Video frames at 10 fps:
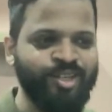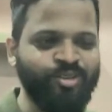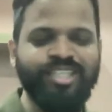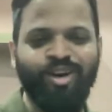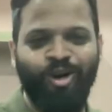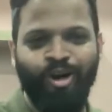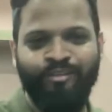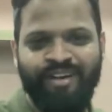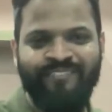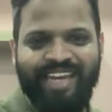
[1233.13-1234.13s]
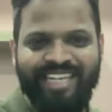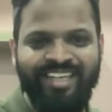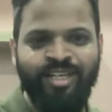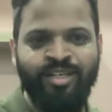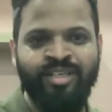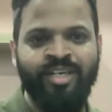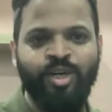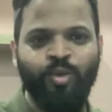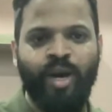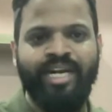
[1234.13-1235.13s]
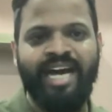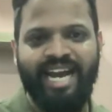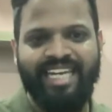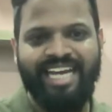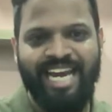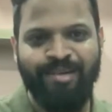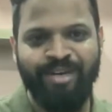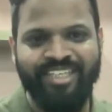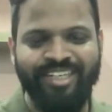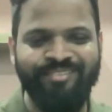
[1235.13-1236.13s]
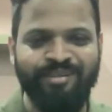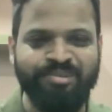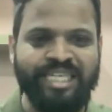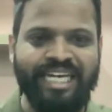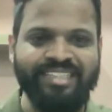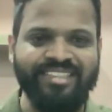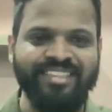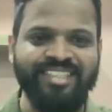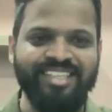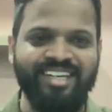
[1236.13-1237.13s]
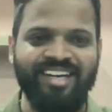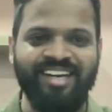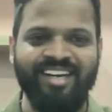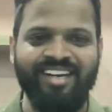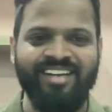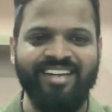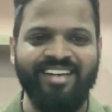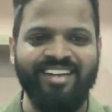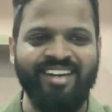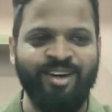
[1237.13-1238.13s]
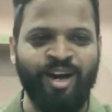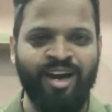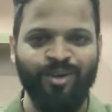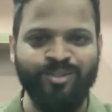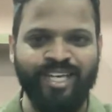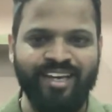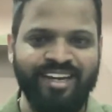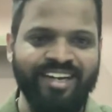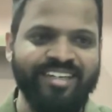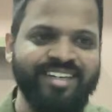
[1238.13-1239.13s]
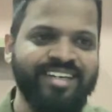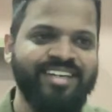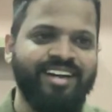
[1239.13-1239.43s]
You'll see a lot of very quite highly animated websites uh, out there, and